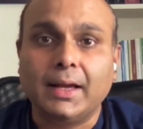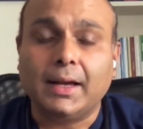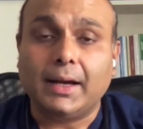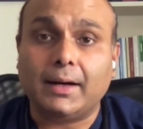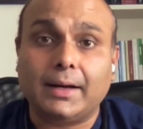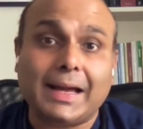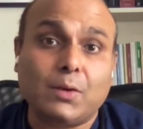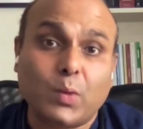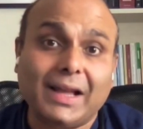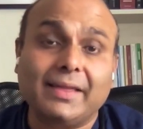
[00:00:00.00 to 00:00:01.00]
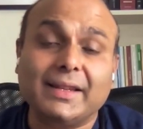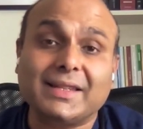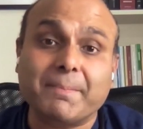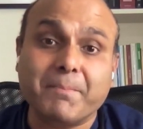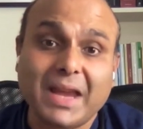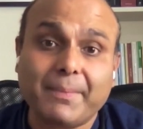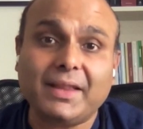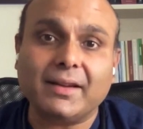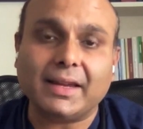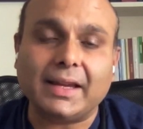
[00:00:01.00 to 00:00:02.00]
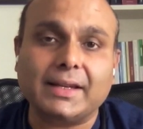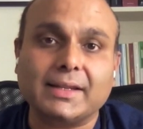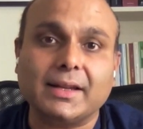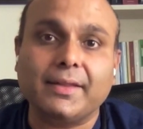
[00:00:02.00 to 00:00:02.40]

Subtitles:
And while this may be the case,